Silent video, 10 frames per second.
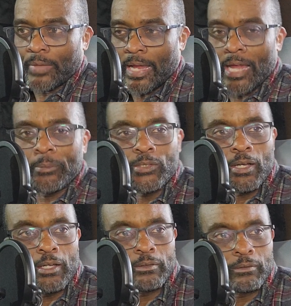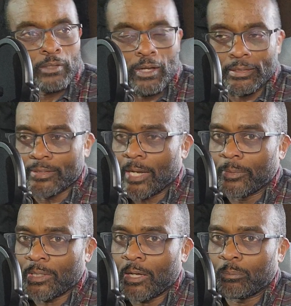Amazon, on its
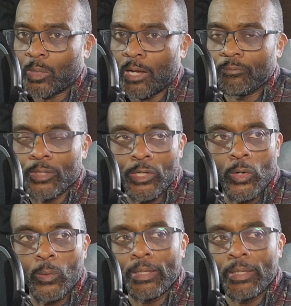Amazon Prime Video,